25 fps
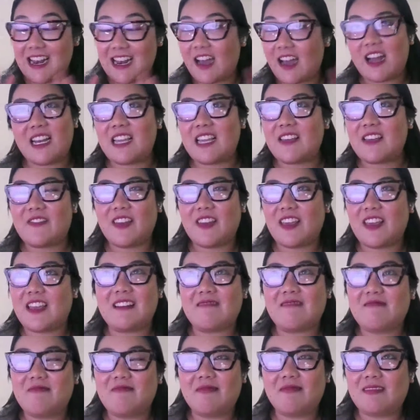not
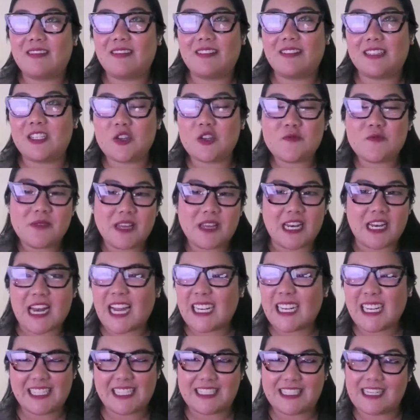even two minutes,
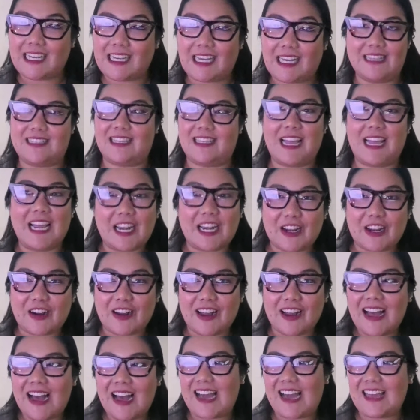ninety seconds
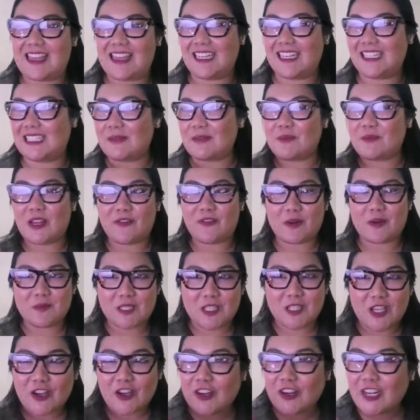later, I think somebody
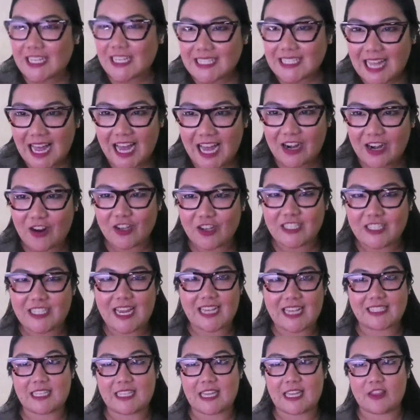from security is at her
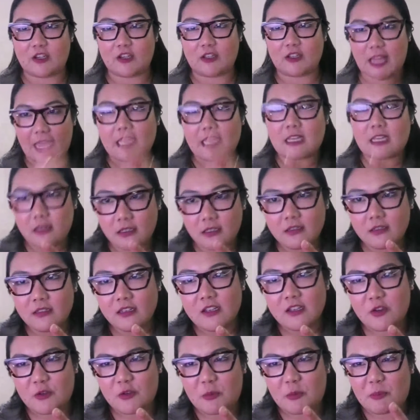desk and they're like,
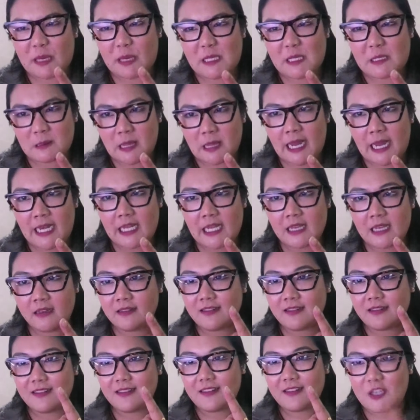you're the pizza lady,
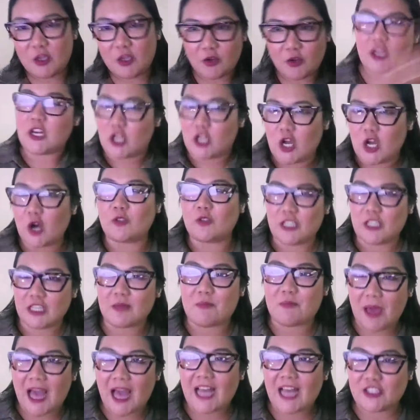you need to go
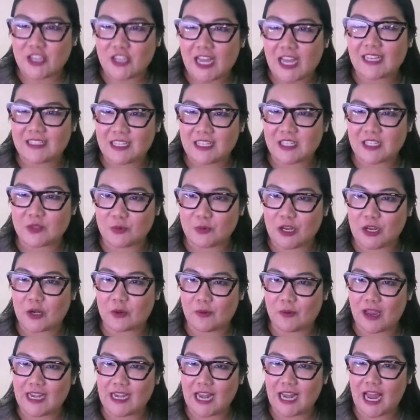to the badge access
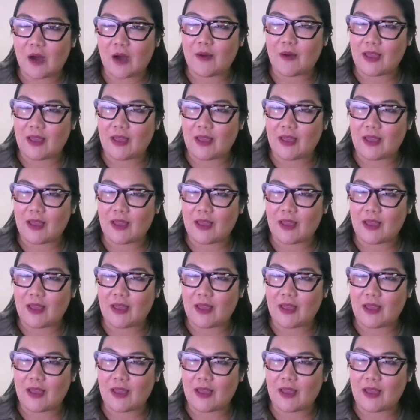reader right